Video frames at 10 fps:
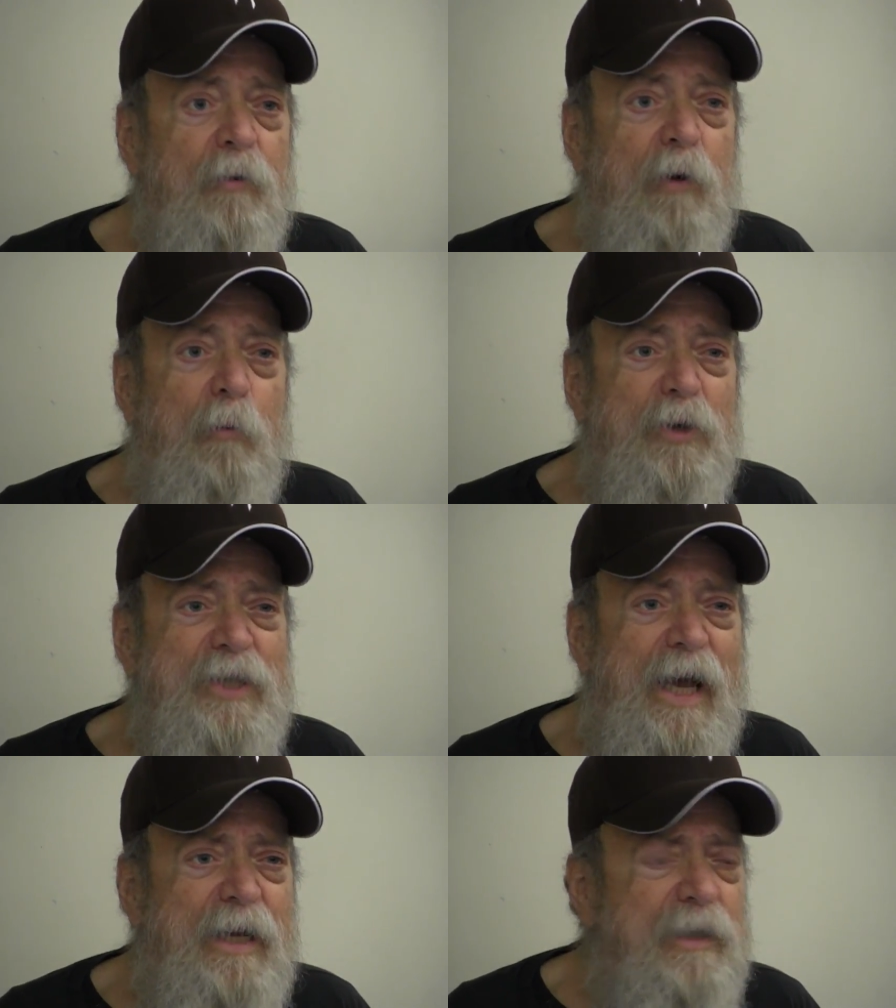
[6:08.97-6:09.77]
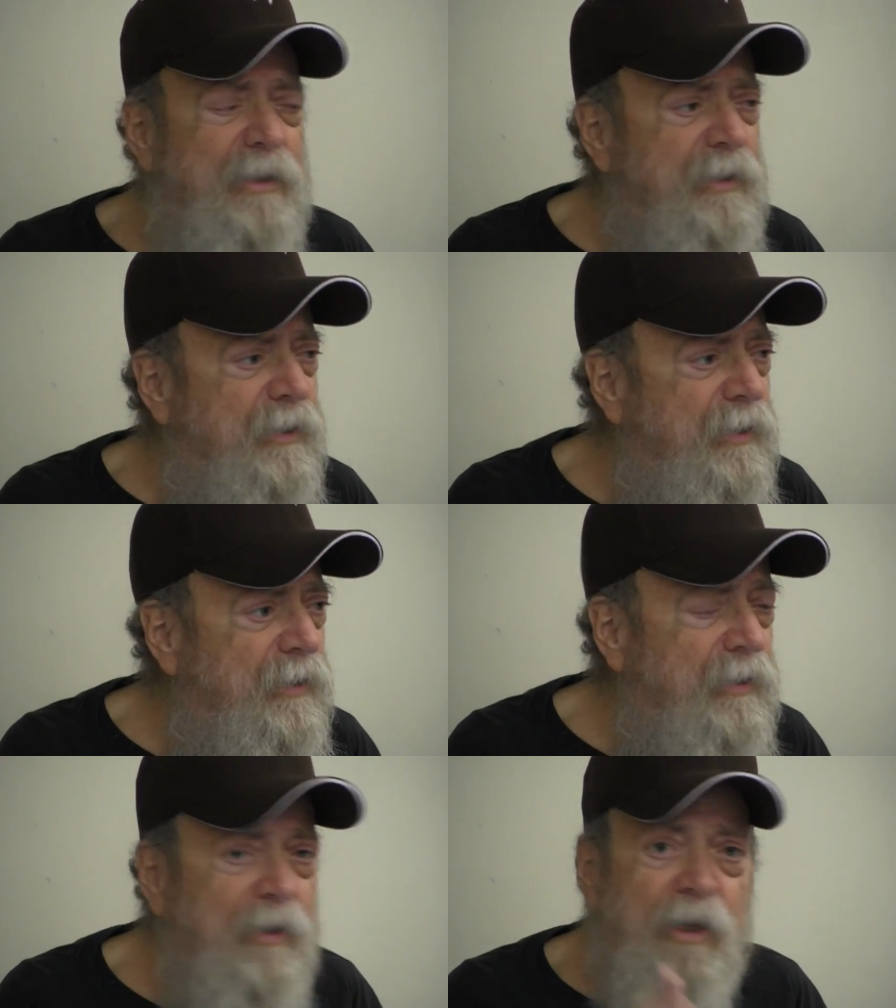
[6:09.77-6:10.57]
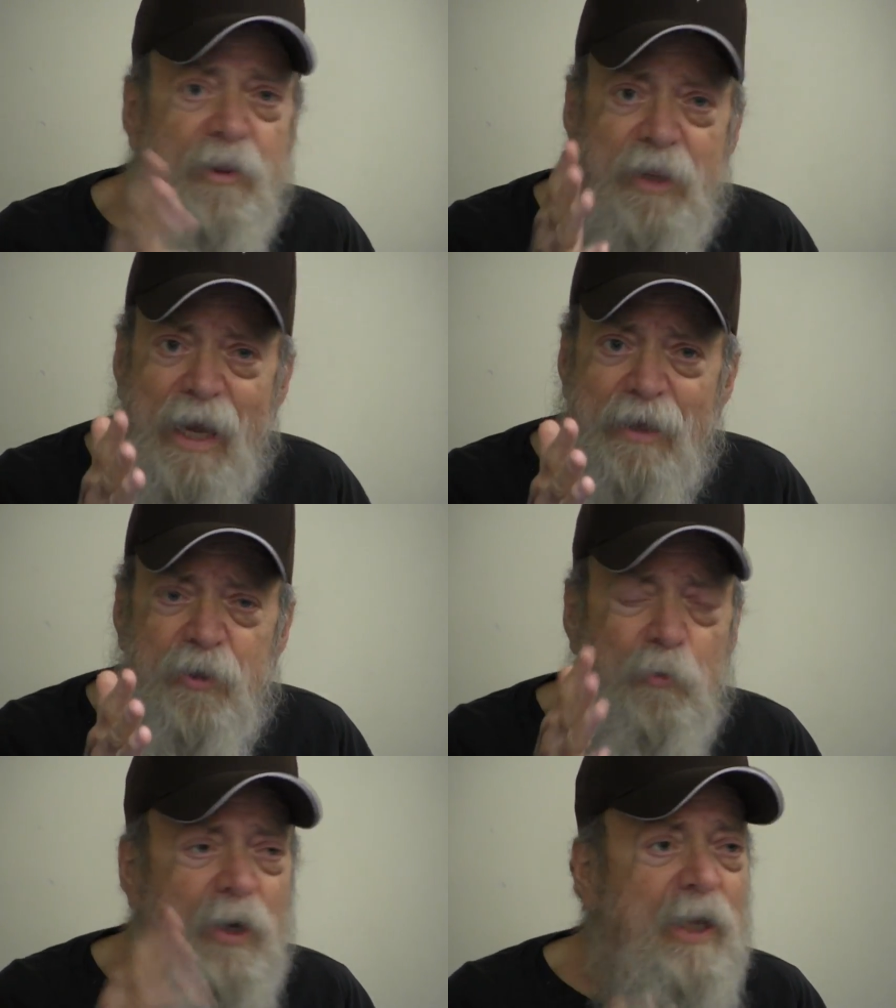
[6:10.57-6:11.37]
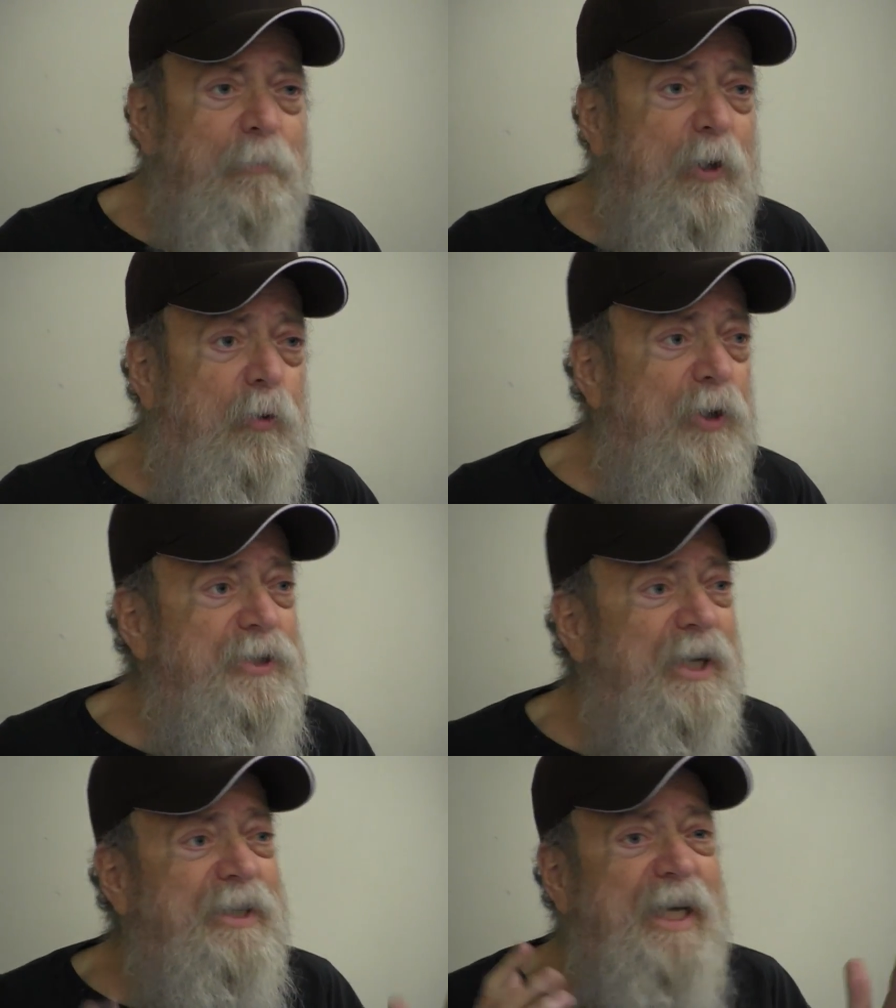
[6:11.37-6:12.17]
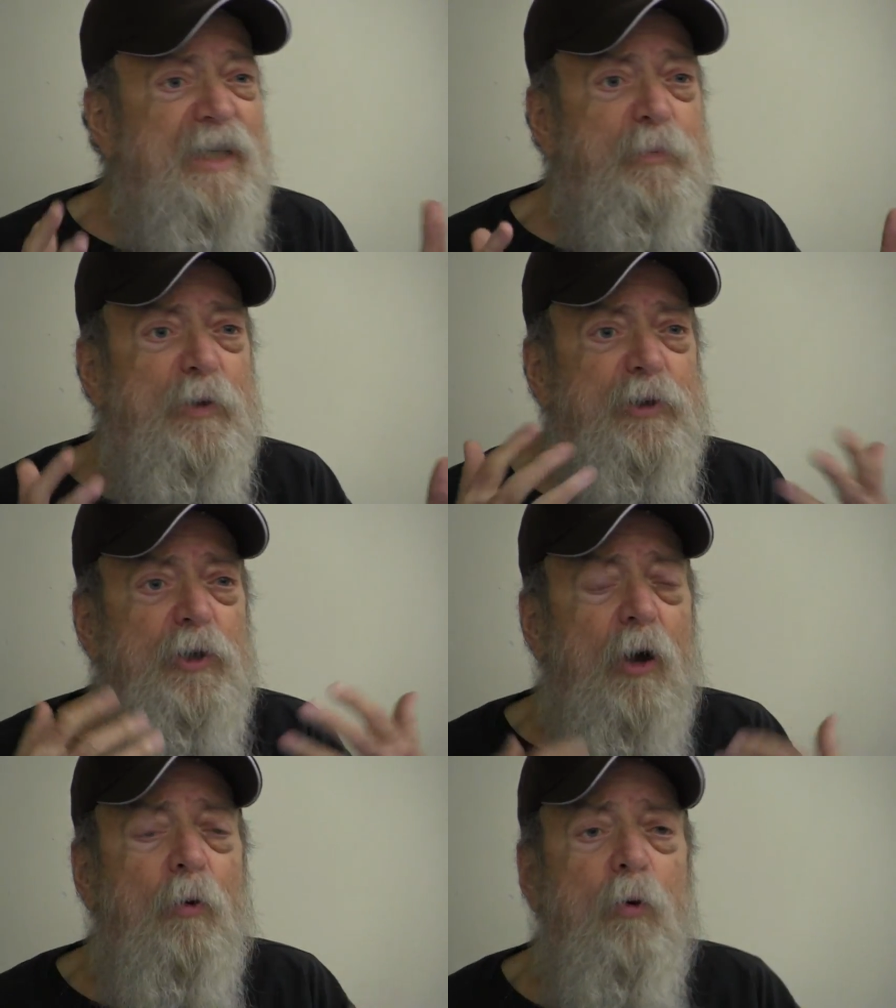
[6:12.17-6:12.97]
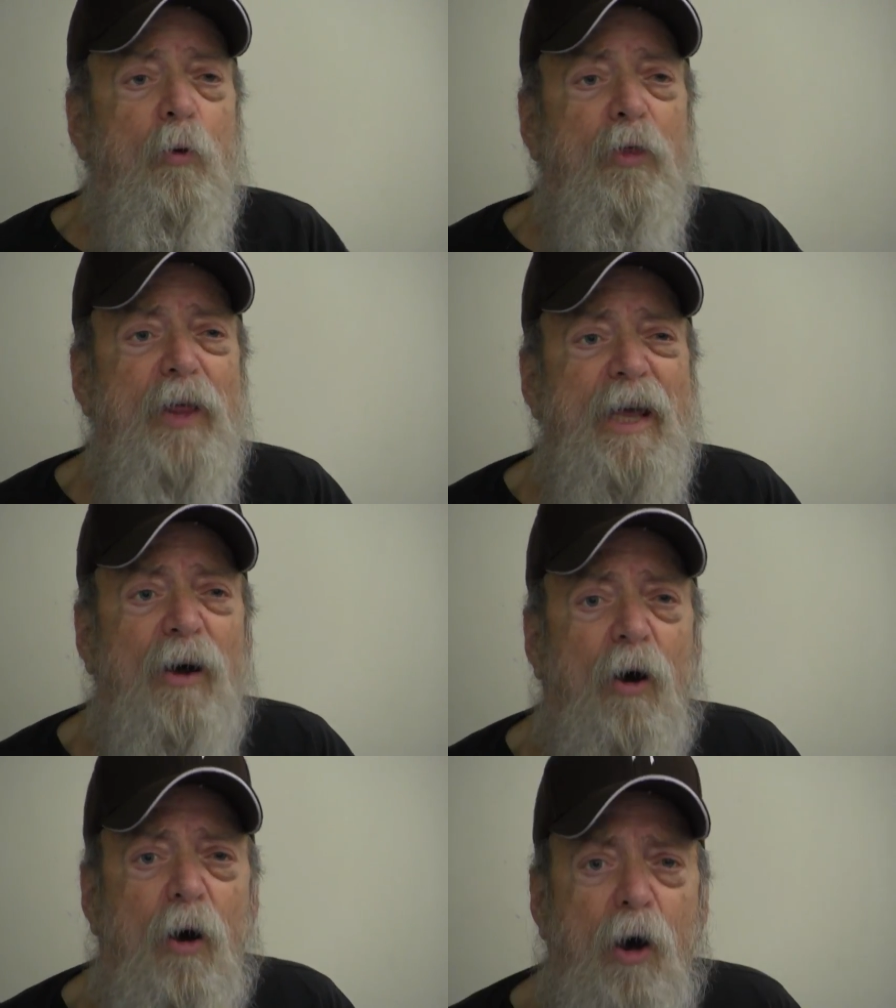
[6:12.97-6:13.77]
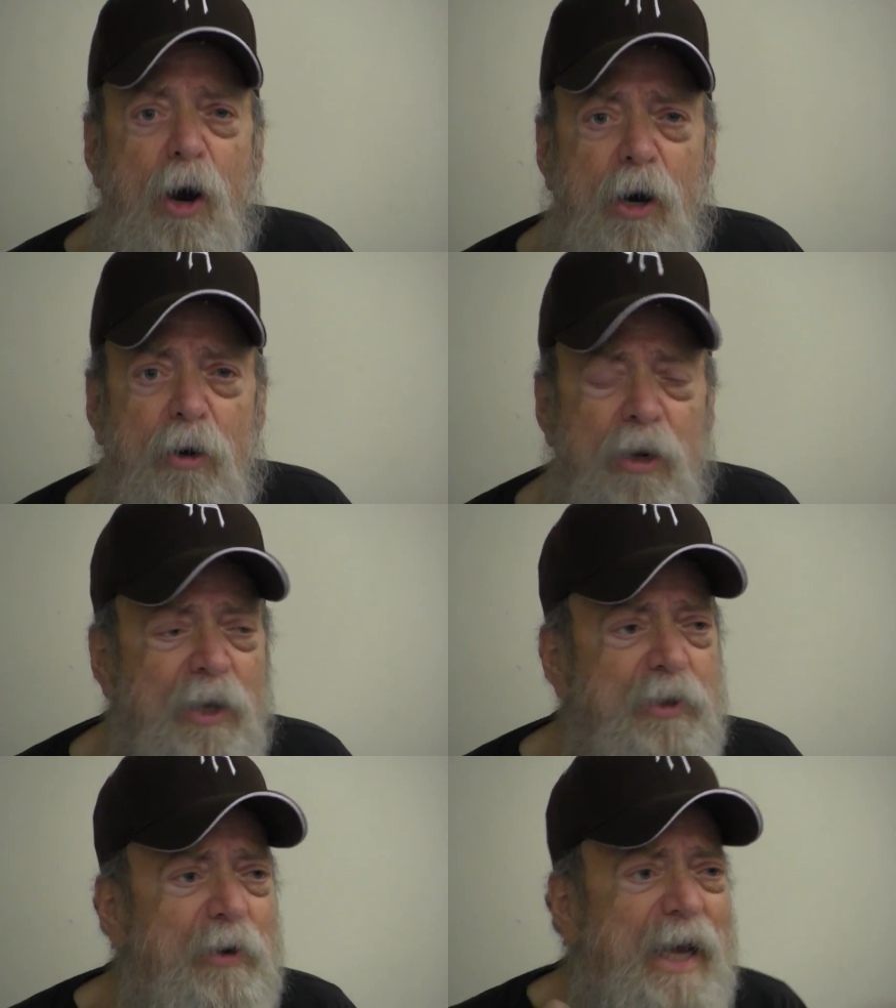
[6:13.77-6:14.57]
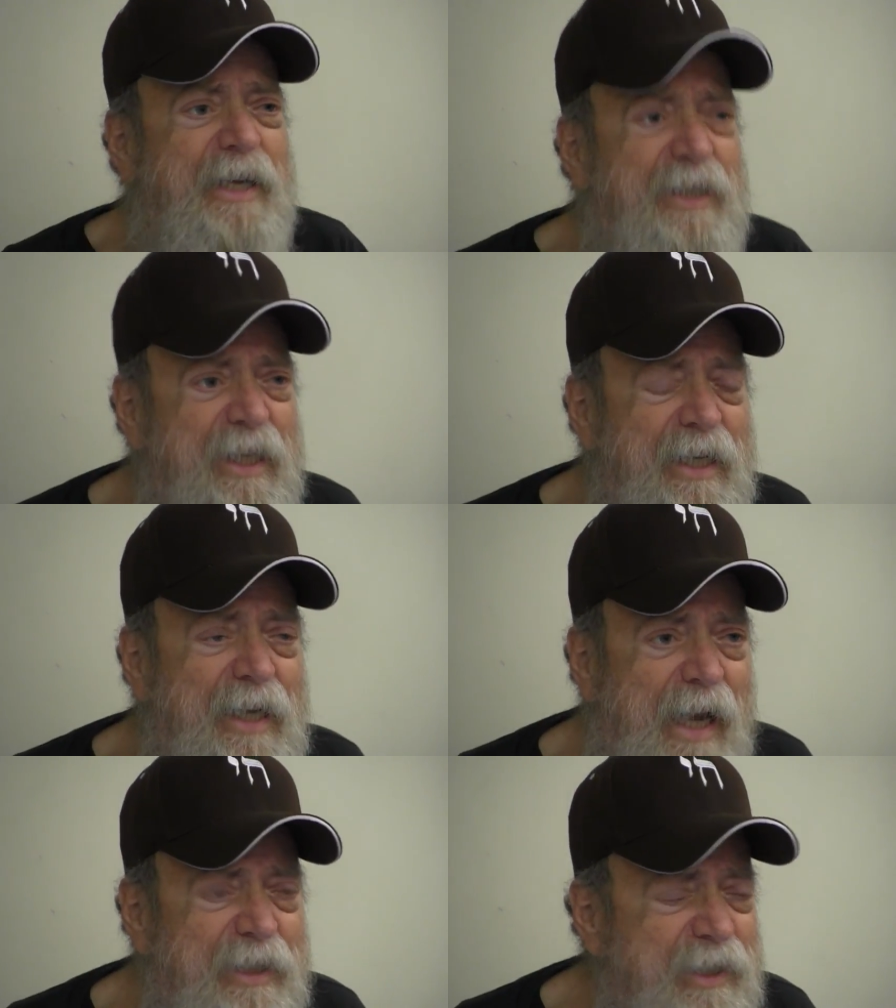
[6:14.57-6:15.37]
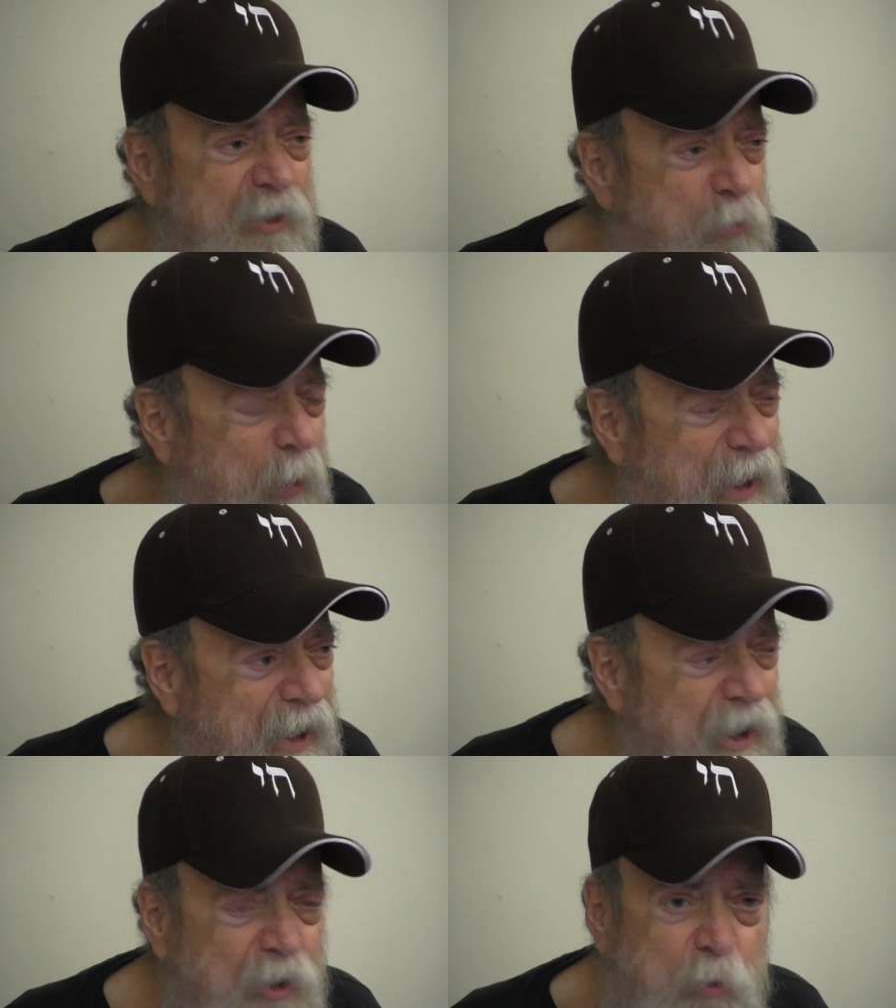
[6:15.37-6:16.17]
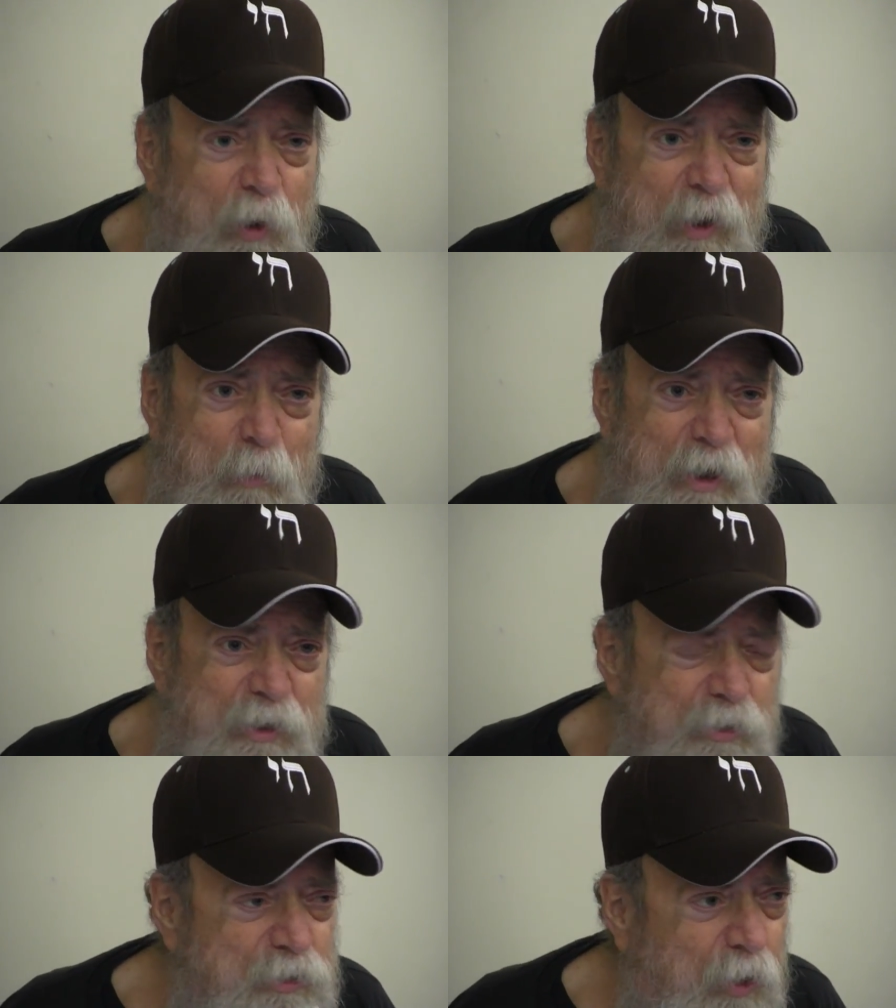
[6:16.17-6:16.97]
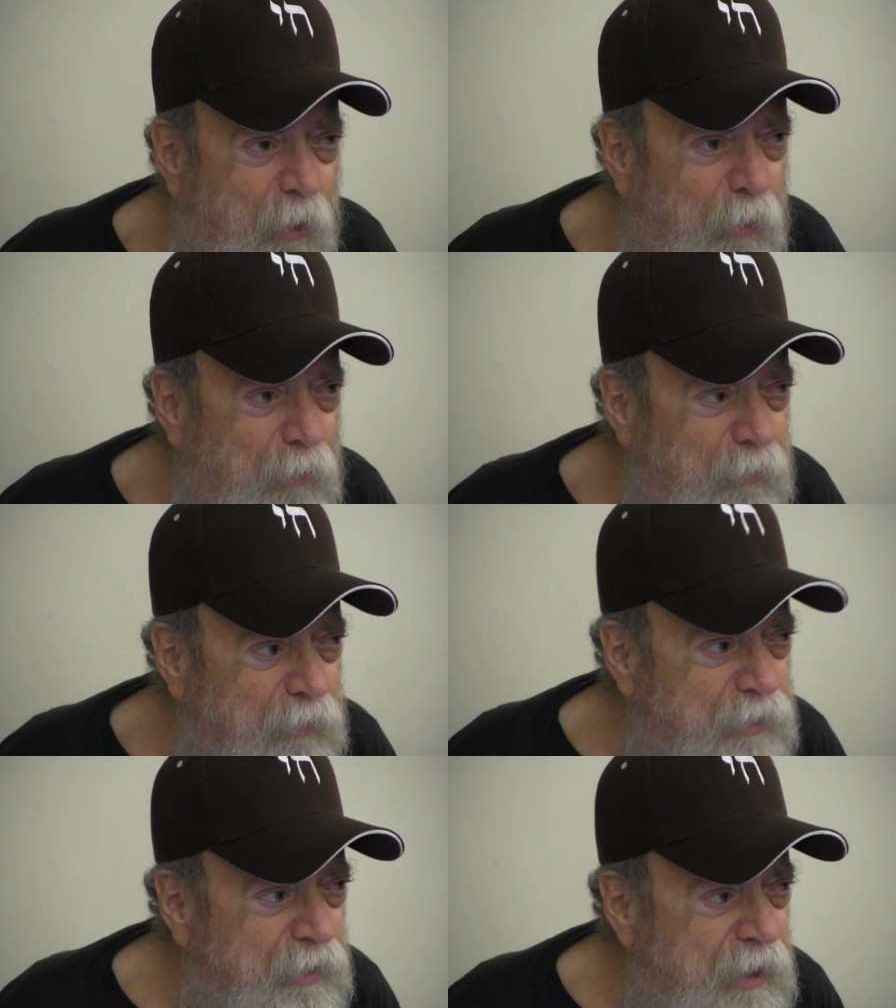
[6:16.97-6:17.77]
What was that? Psychology. Thank you. Because they're desperate to know who they are. They're 18, 19, 20, 21 years old.